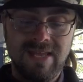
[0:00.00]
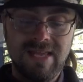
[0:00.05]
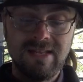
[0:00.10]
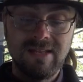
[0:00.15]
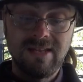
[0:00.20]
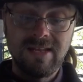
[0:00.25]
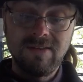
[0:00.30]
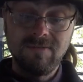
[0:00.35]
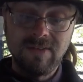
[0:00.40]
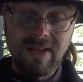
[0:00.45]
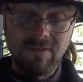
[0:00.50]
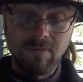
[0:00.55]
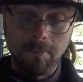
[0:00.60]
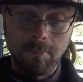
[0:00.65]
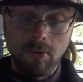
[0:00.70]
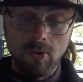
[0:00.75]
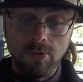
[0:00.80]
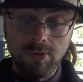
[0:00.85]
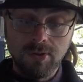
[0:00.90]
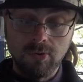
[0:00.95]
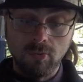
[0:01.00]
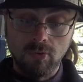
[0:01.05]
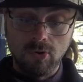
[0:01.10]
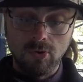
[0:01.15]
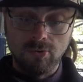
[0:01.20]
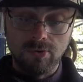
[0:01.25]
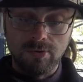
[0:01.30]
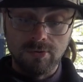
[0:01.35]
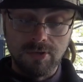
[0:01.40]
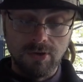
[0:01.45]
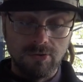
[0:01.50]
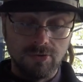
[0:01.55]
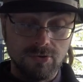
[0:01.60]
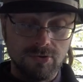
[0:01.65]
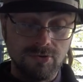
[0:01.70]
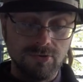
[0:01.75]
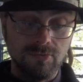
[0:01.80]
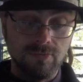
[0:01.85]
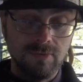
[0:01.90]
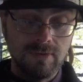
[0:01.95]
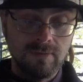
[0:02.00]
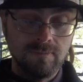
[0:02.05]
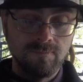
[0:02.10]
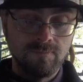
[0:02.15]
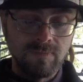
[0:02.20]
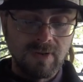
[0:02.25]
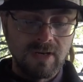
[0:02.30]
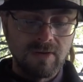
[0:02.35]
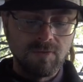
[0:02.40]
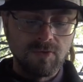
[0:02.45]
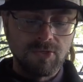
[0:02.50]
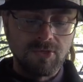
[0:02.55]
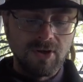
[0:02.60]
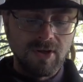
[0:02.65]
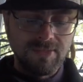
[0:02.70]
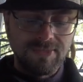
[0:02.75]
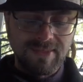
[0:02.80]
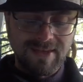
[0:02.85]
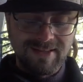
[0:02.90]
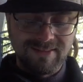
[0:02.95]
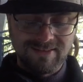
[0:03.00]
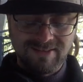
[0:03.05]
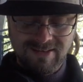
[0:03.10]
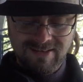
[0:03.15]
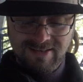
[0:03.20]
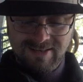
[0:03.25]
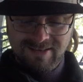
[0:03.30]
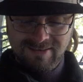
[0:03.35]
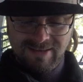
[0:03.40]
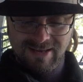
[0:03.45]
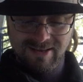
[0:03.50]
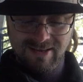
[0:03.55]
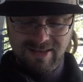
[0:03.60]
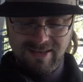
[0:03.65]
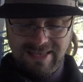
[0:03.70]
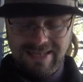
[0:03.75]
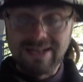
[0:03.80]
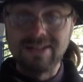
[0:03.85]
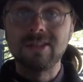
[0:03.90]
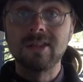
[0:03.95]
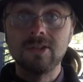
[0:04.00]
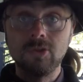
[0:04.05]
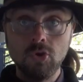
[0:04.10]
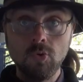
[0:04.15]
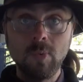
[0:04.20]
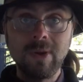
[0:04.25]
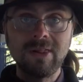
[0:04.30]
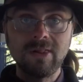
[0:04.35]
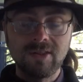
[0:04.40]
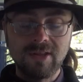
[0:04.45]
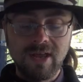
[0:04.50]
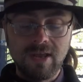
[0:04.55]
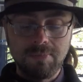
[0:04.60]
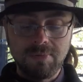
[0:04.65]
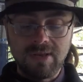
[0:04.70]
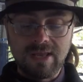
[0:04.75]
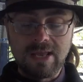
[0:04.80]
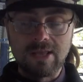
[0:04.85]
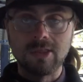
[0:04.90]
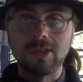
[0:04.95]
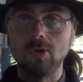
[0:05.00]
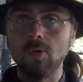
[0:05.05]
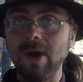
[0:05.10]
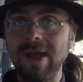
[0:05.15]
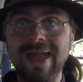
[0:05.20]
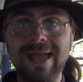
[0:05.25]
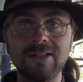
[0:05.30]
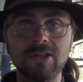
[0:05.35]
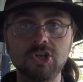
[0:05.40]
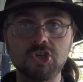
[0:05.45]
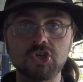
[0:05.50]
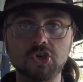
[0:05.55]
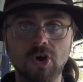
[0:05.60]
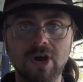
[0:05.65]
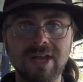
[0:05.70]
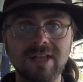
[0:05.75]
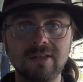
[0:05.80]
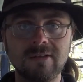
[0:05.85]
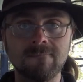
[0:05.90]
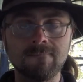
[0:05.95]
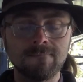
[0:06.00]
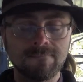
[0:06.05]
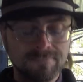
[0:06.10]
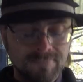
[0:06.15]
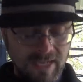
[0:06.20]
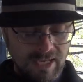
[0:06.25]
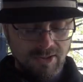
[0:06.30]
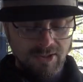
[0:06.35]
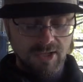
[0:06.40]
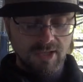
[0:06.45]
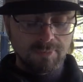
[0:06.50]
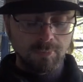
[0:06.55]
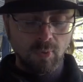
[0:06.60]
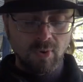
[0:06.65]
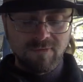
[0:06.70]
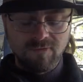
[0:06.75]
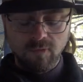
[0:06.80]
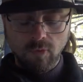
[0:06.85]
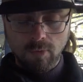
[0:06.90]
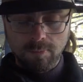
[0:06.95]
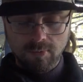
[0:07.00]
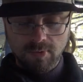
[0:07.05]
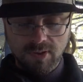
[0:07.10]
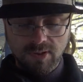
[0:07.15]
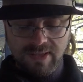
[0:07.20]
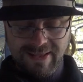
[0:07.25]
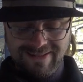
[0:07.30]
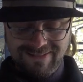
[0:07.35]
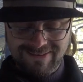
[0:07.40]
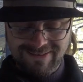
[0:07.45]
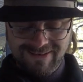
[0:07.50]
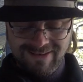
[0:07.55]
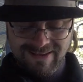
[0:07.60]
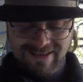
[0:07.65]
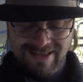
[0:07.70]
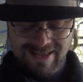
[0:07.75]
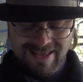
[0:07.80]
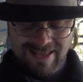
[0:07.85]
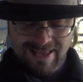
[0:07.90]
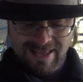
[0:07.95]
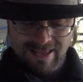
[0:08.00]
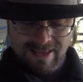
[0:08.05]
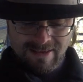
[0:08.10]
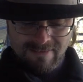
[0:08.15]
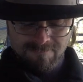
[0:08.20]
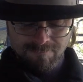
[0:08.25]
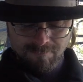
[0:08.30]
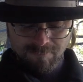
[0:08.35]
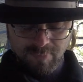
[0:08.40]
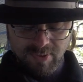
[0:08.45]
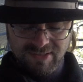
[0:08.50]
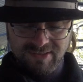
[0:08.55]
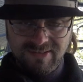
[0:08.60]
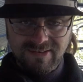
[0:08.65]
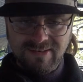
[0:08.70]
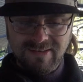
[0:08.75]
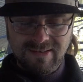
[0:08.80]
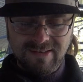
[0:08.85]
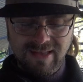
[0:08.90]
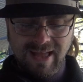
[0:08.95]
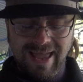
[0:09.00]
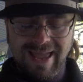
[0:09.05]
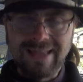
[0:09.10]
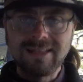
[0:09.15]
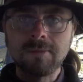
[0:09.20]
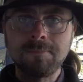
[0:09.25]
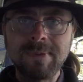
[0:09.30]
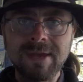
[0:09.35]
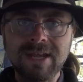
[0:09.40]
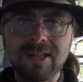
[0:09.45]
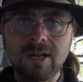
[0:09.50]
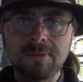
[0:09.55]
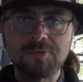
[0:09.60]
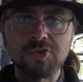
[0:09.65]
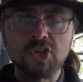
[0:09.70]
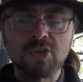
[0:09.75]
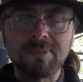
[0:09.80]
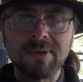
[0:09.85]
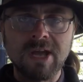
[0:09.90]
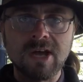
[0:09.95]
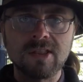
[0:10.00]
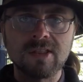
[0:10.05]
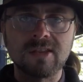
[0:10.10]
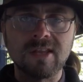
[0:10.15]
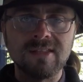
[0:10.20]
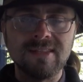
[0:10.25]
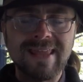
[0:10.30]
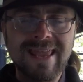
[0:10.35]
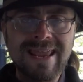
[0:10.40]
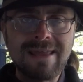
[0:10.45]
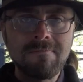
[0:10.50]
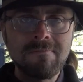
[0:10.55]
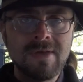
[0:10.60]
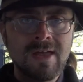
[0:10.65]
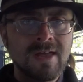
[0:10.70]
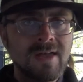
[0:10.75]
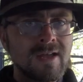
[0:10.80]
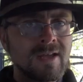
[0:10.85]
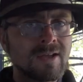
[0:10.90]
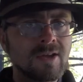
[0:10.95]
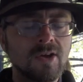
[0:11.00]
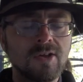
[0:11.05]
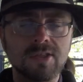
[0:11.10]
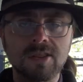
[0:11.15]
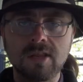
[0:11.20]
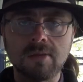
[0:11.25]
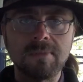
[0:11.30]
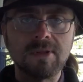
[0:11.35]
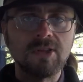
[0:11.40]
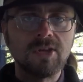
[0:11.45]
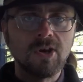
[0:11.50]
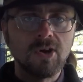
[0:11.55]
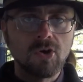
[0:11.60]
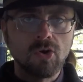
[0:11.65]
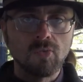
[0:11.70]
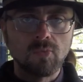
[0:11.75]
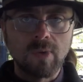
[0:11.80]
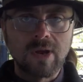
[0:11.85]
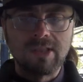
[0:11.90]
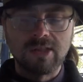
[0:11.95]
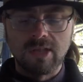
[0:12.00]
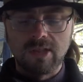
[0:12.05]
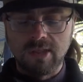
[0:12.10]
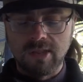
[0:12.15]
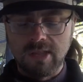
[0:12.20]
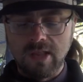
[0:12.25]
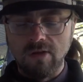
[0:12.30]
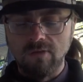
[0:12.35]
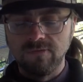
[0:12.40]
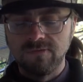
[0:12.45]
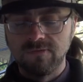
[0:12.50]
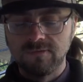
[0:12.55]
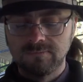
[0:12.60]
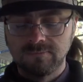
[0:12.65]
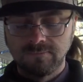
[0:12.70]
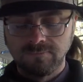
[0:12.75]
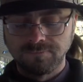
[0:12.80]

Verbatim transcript: And they even have a postal code on here too. Never thought that. And it's a New England I P A, so I had to try it. six point four percent. But I had to pick it up just because of the name, because the material writes itself.